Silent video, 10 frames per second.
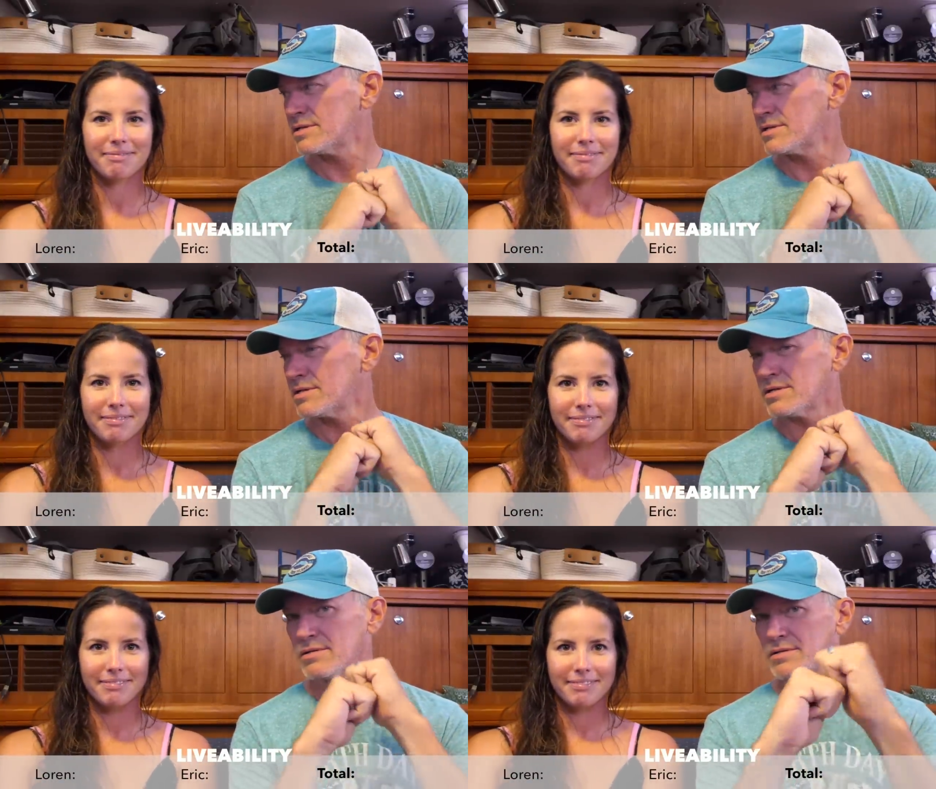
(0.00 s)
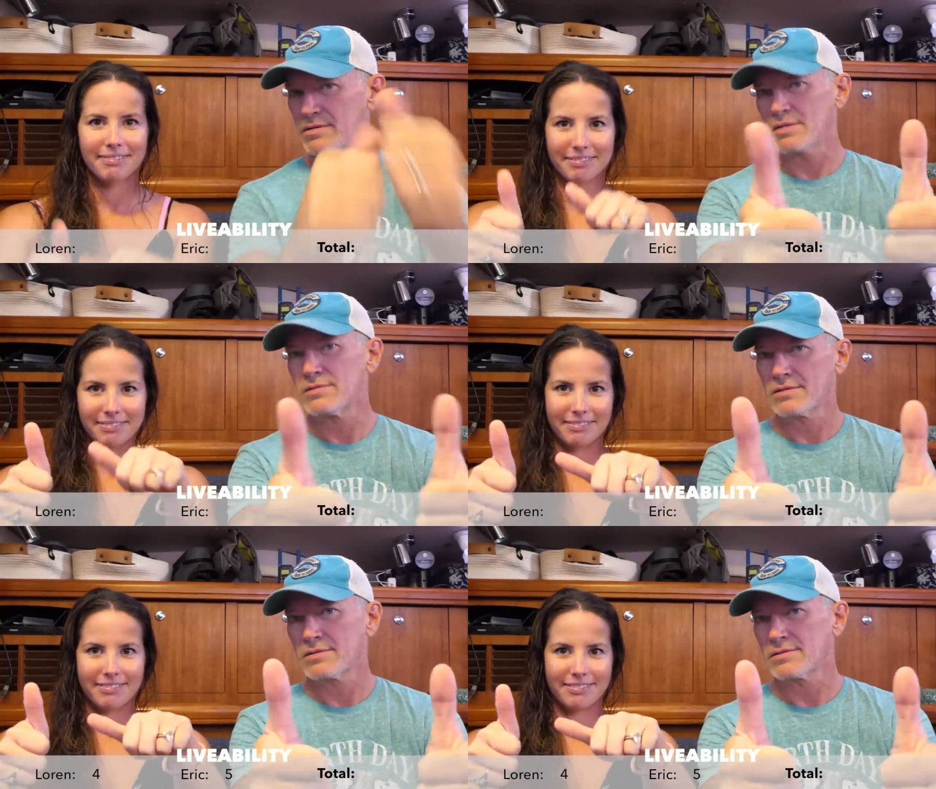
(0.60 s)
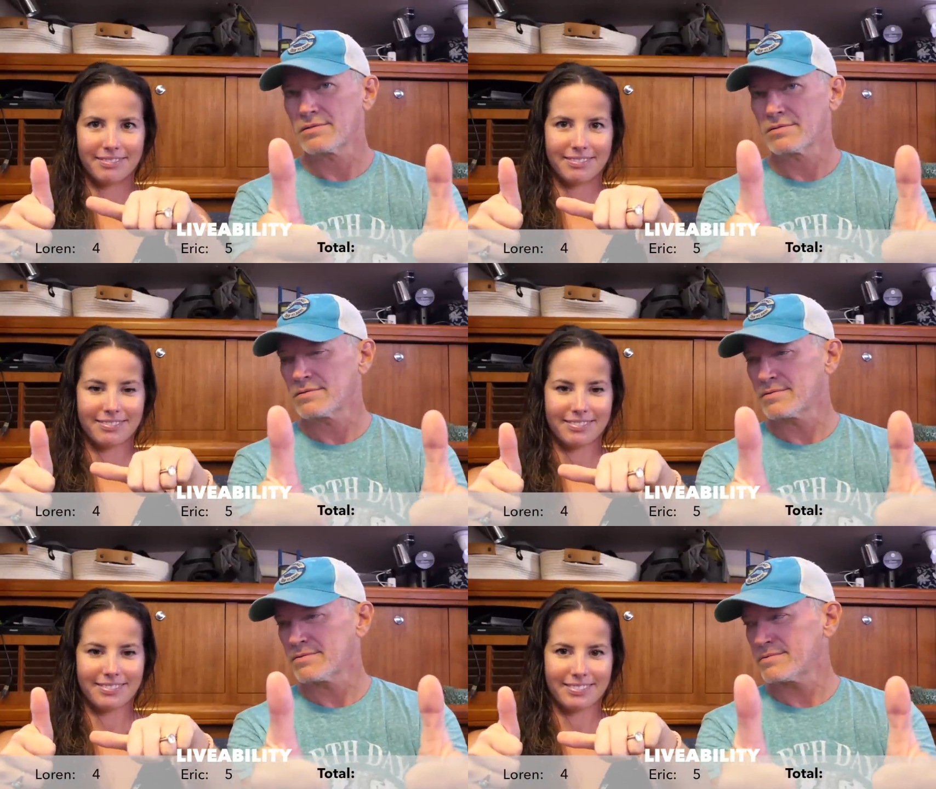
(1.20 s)

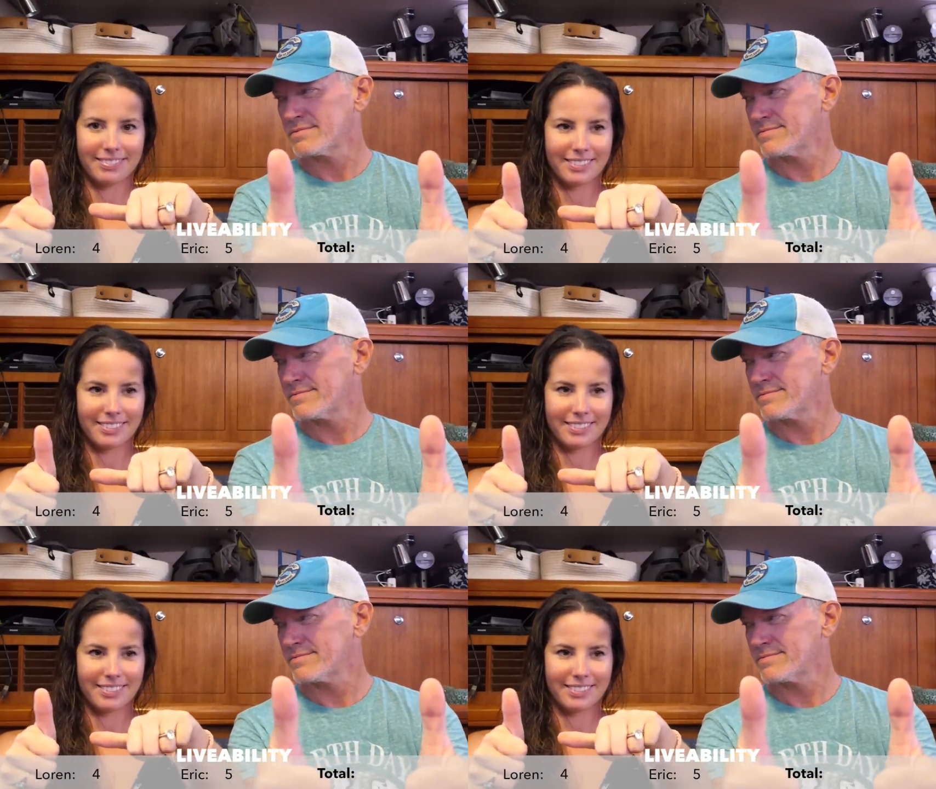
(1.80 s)
No one is speaking in this clip.